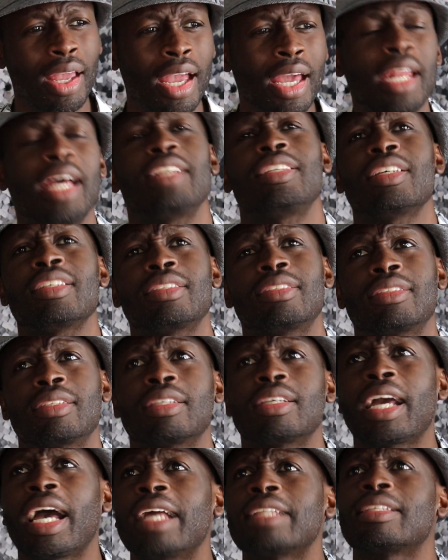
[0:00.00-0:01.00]
And I
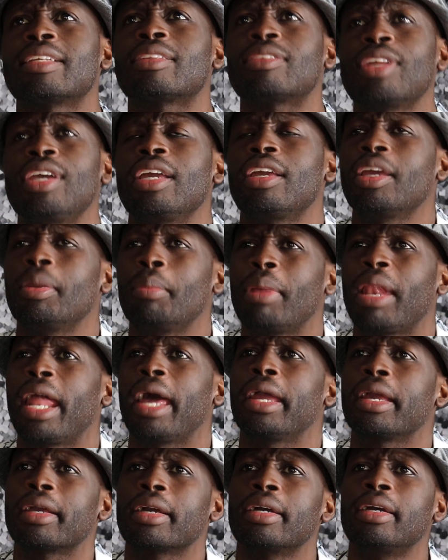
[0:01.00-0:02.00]
just got to thinking
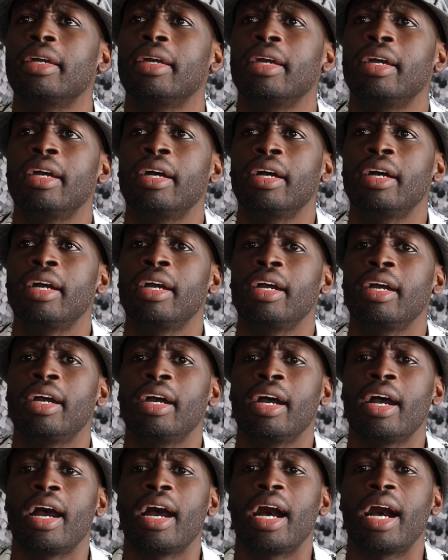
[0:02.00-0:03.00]
like,
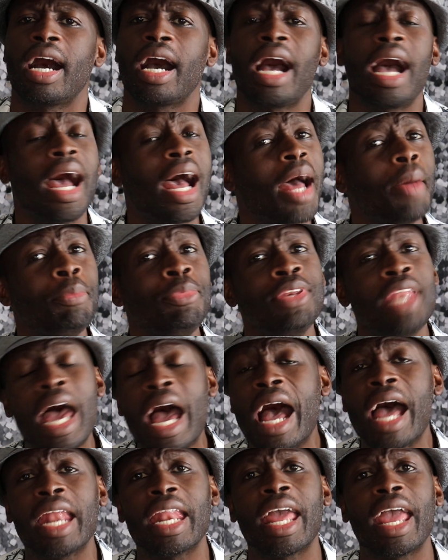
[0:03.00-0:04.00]
I'm
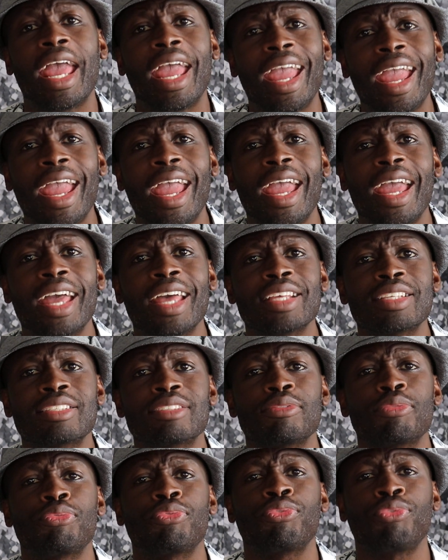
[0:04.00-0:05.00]
not
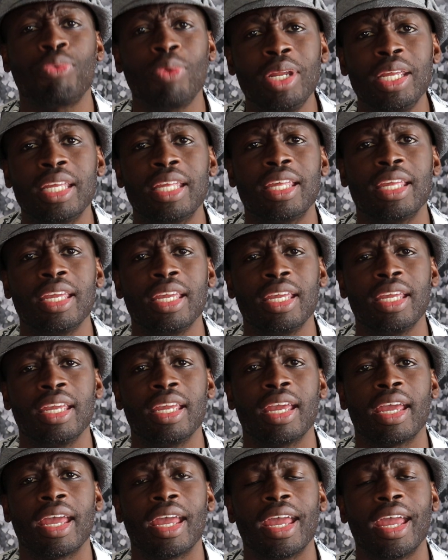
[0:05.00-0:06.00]
as
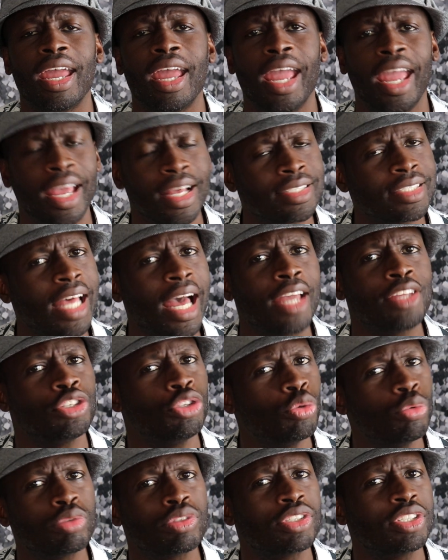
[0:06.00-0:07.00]
freaky as I
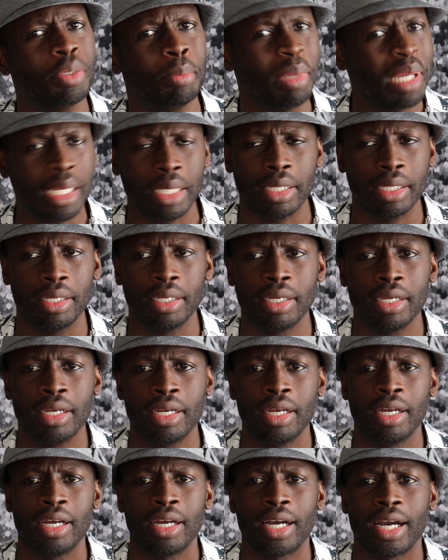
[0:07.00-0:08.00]
used to be.
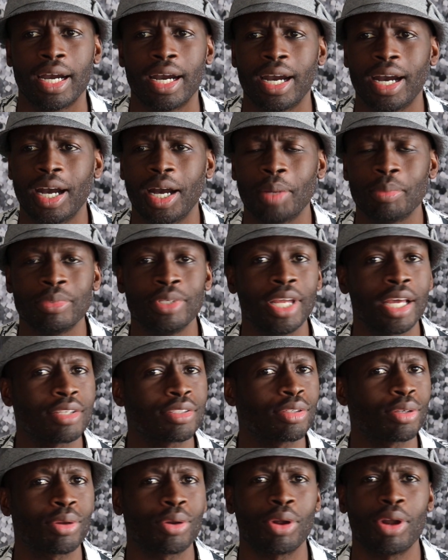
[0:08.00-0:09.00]
Um,
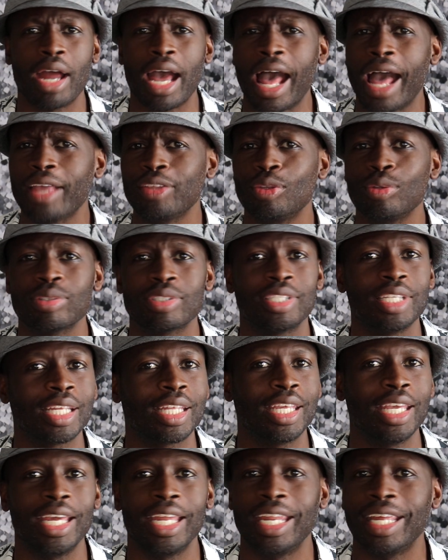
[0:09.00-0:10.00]
Nessa girl, I used to
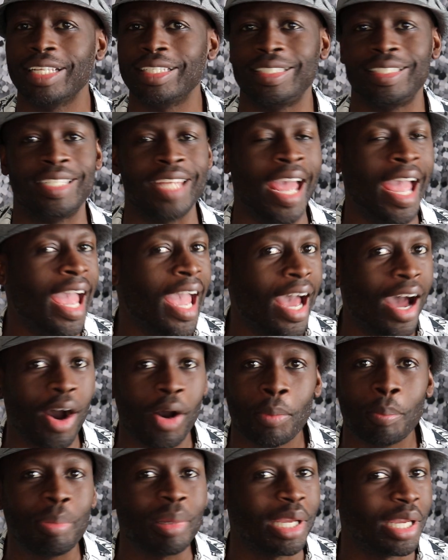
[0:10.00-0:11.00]
get it
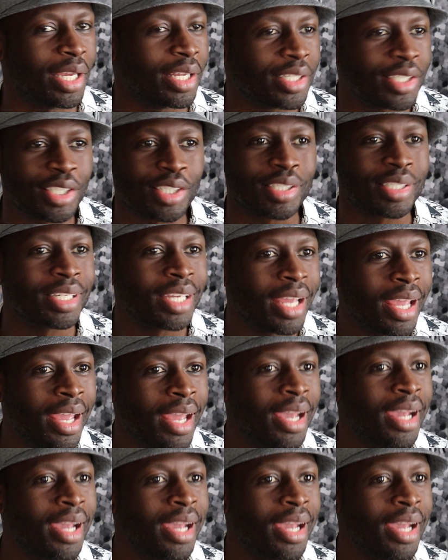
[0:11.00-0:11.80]
down, bitch.